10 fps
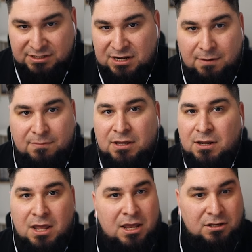statement,
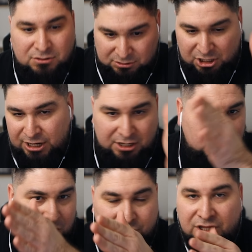cut it,
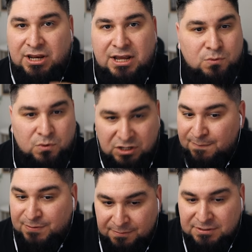go to the next one,
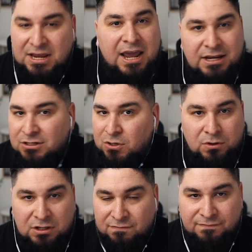keep them tight, don't
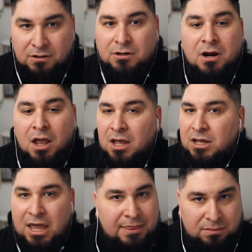leave filler,
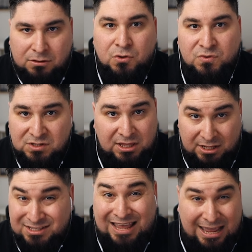and you'll see
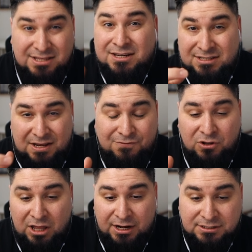that it's going to save you a
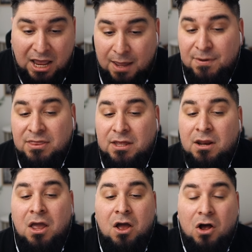lot of time. And then
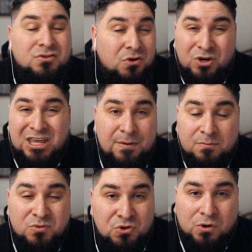also you want to keep
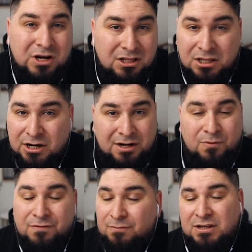them short and clear,
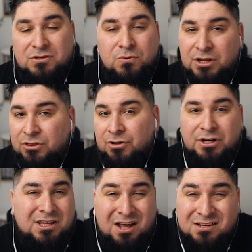anywhere from like 20,
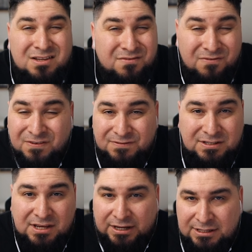30, honestly, even 50
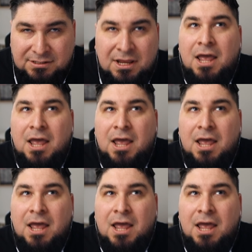seconds.